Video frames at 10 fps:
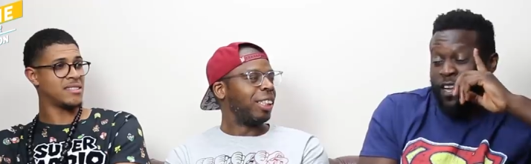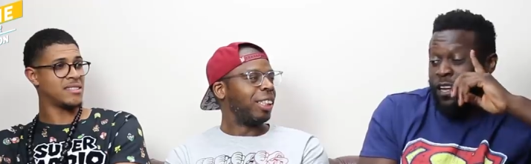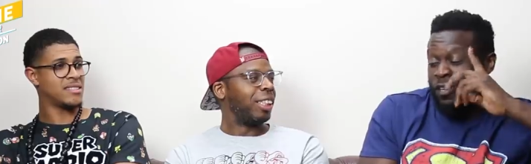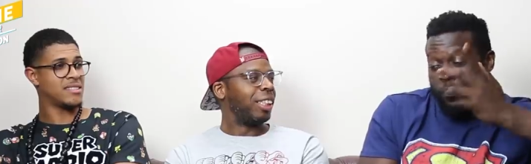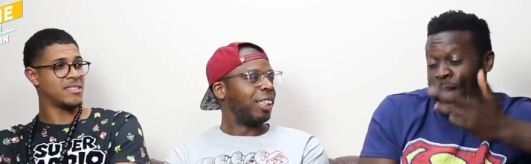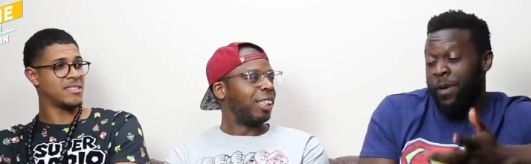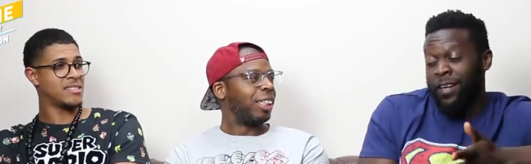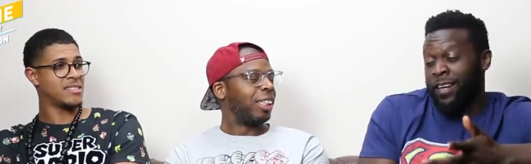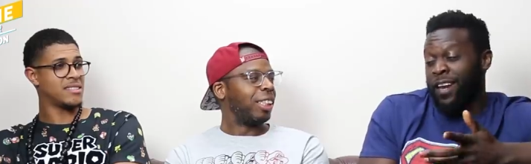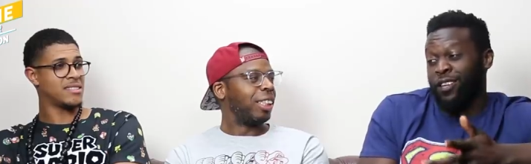Speaker 1: thing that comes to my
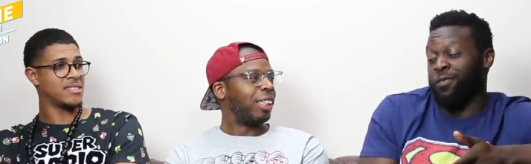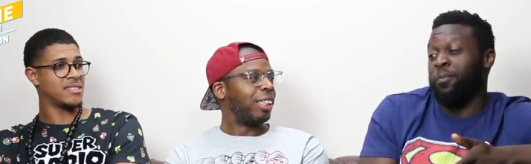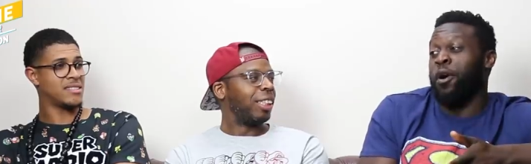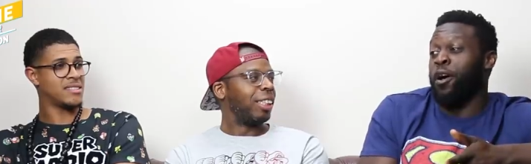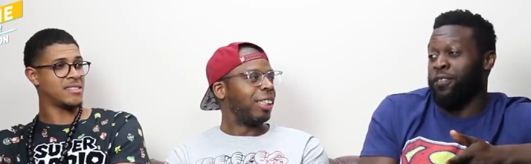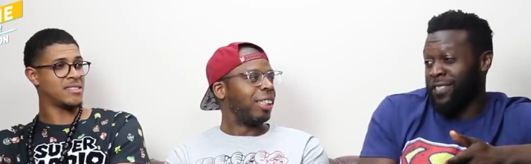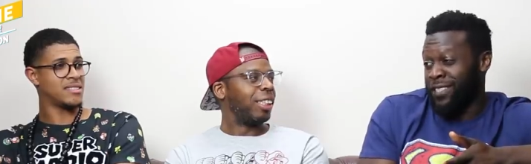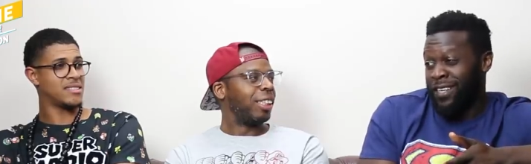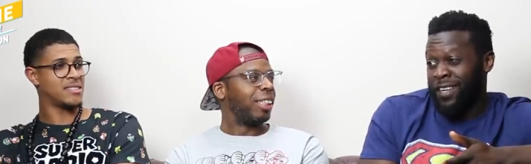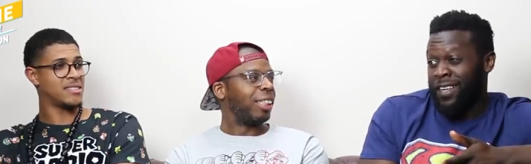mind are like the
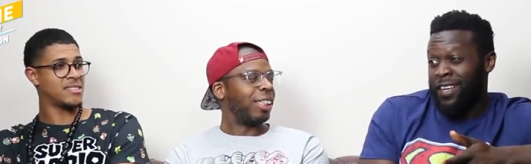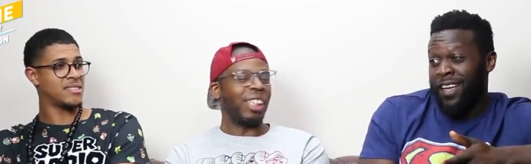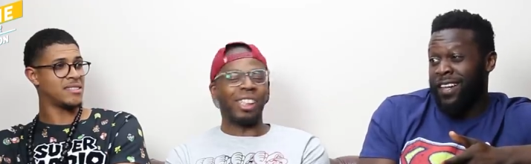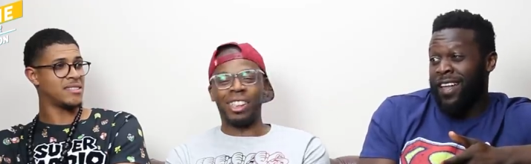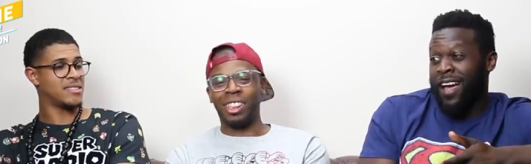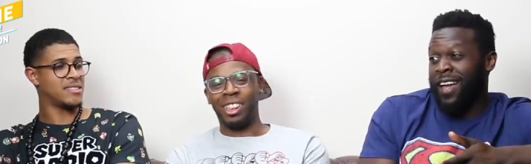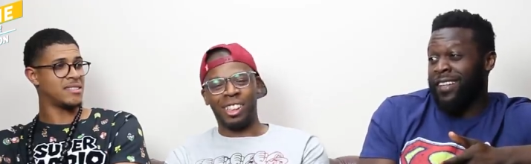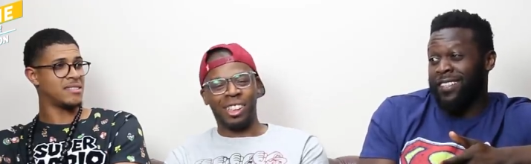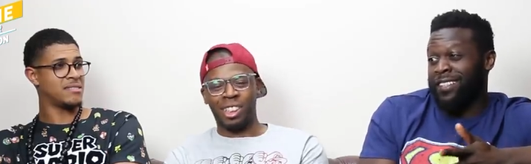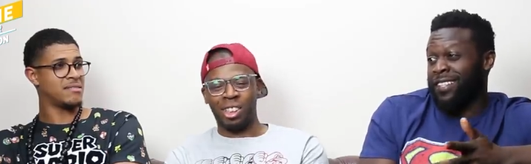Smurfs and
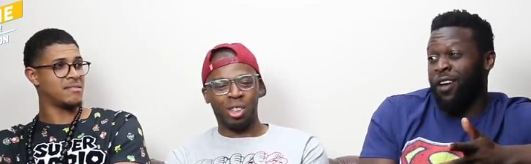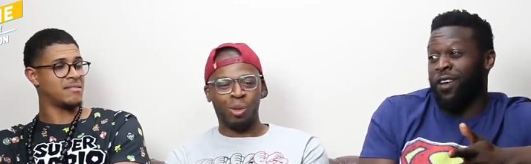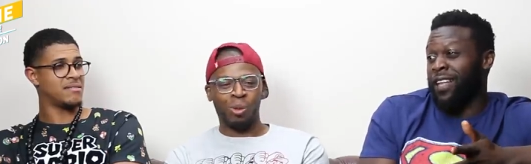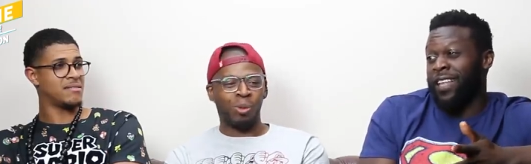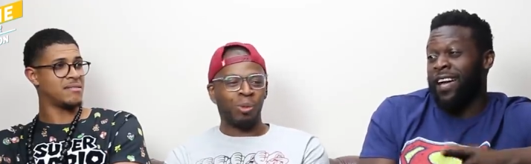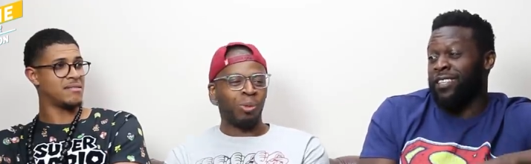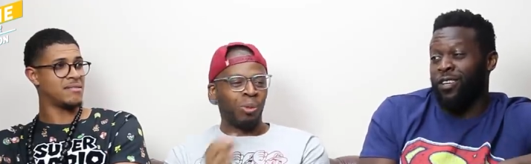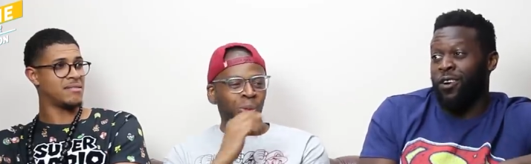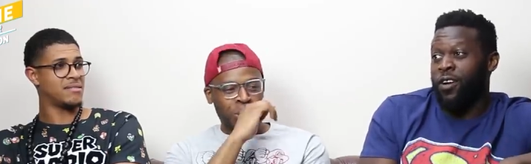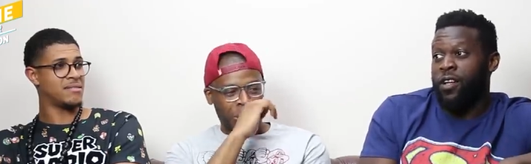like stuff like that.
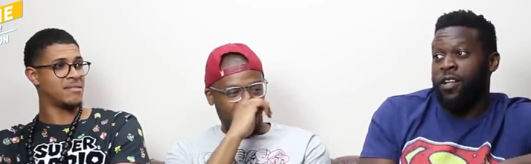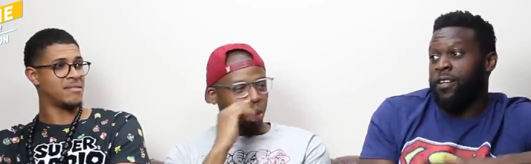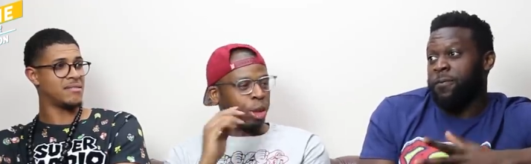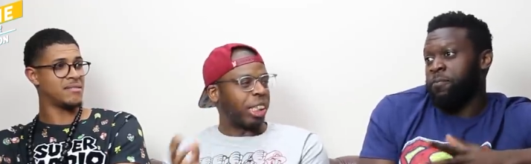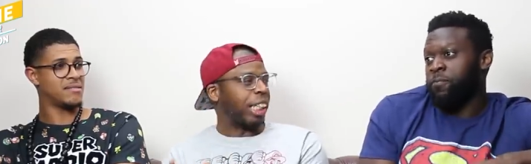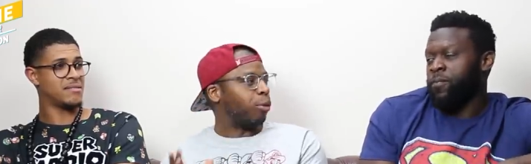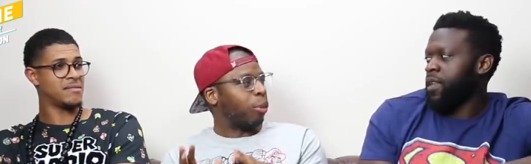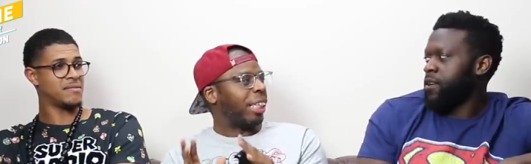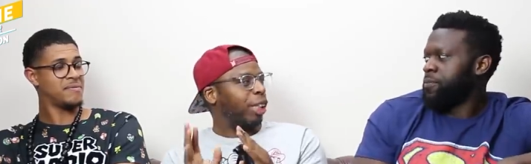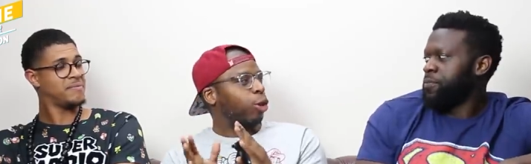So
Speaker 2: So like, what you're saying,
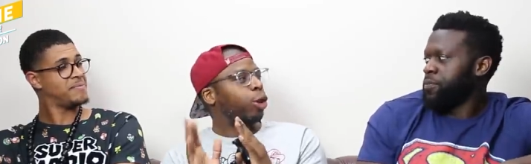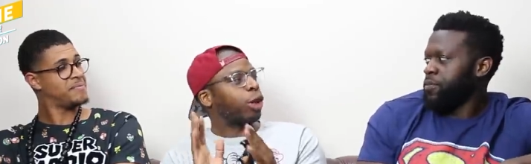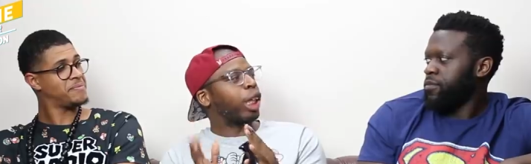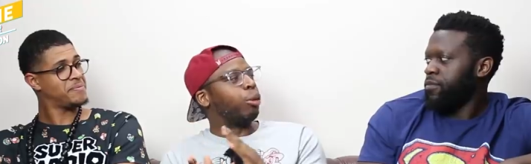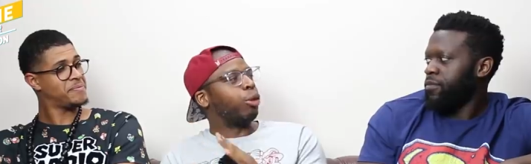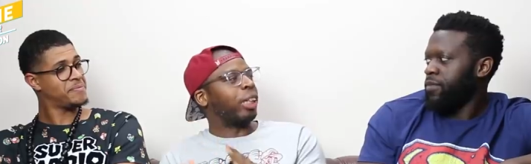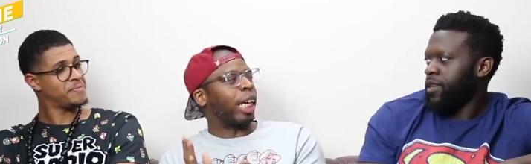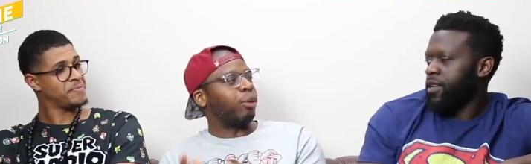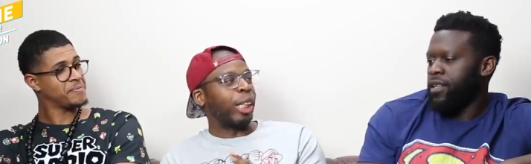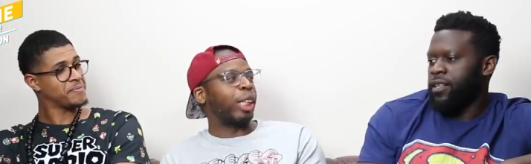basically, all those kind of music
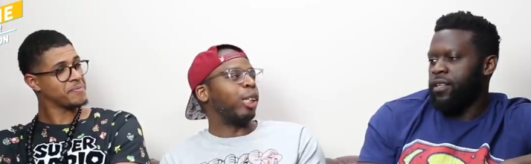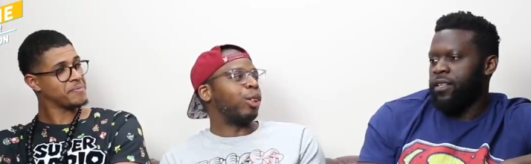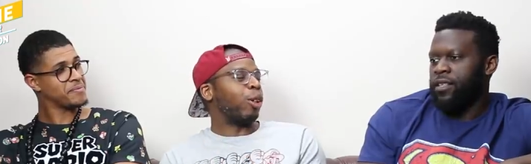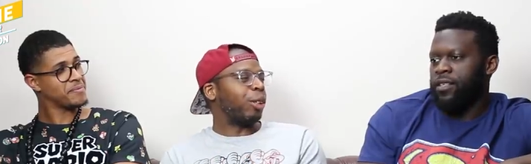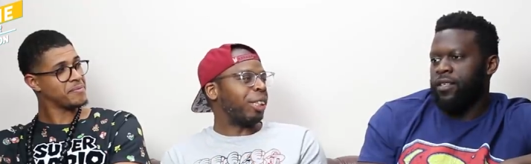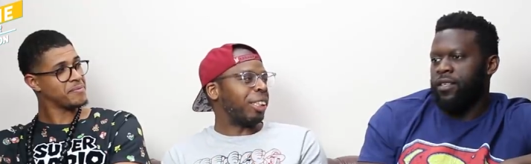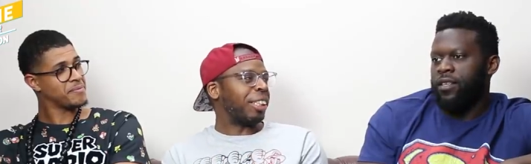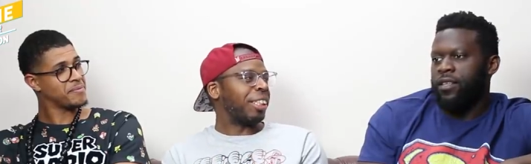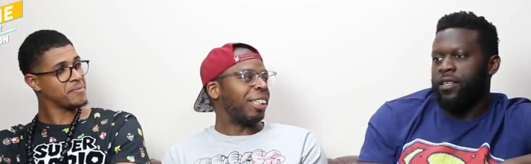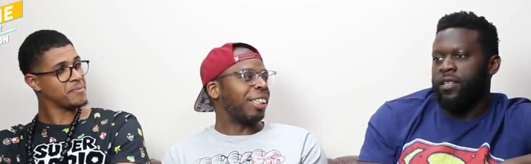aimed at kids, though, isn't it?
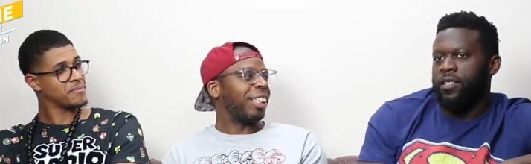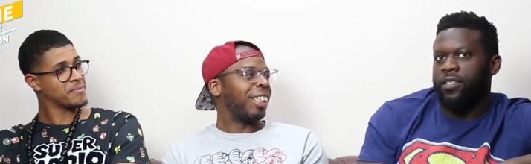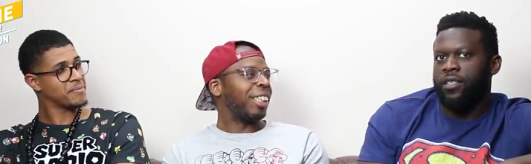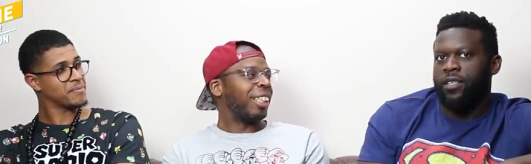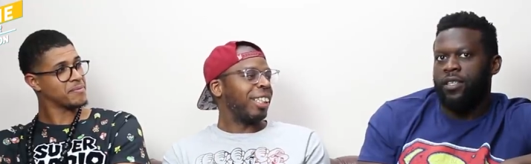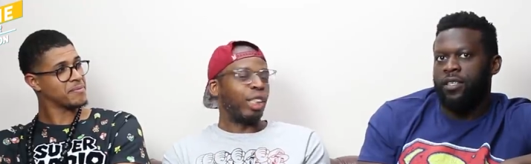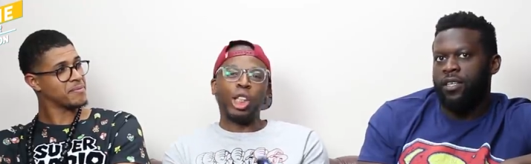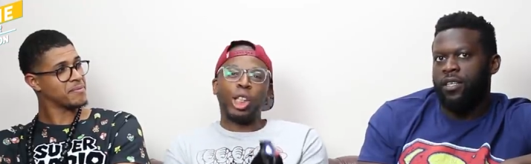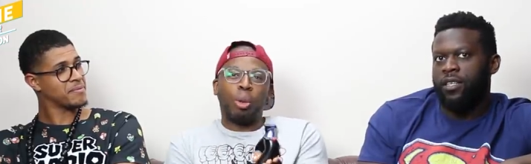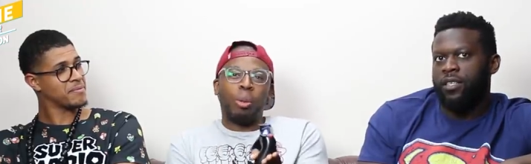So
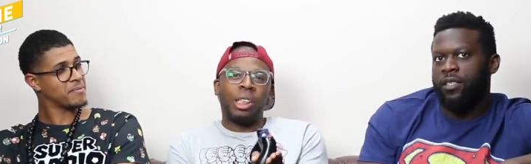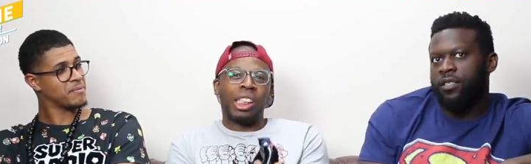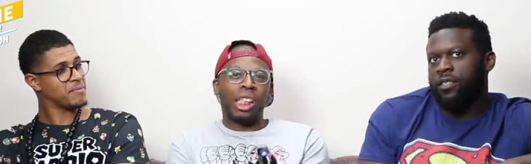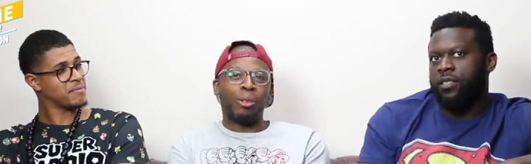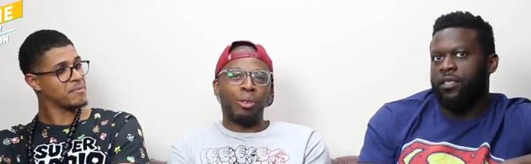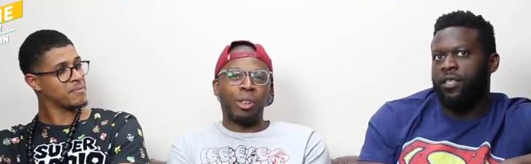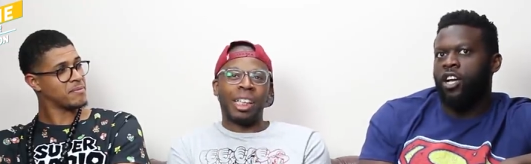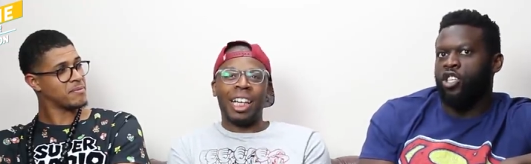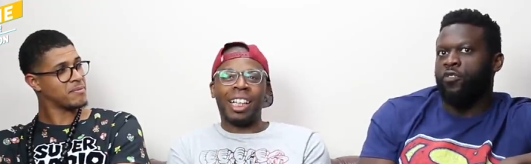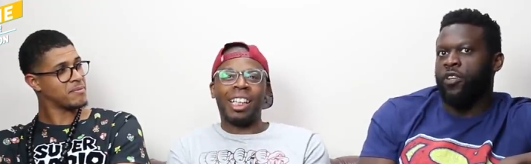this is probably the
Speaker 1: same thing.
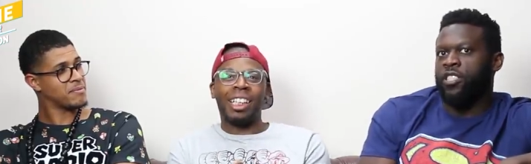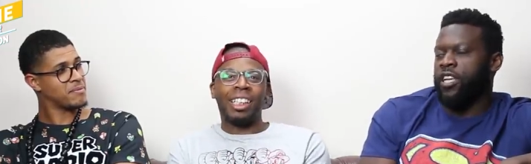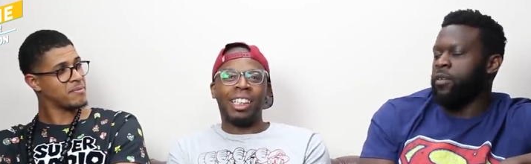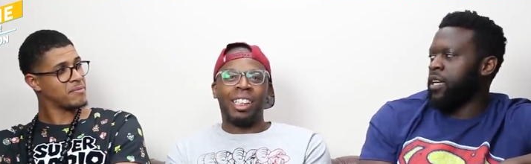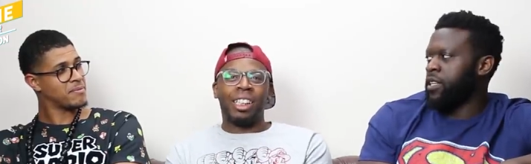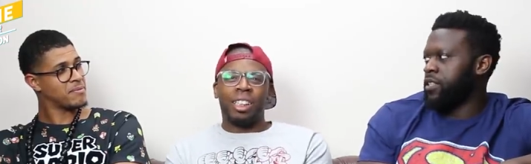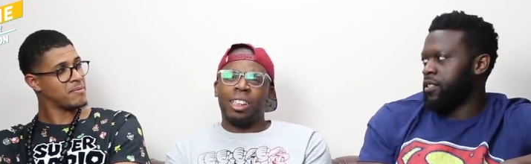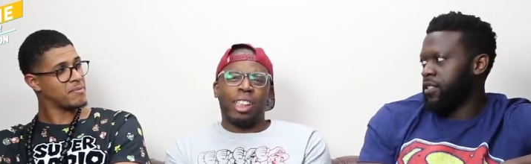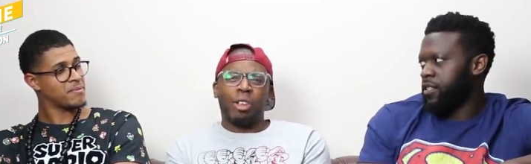Oh, so you think this is aimed at kids?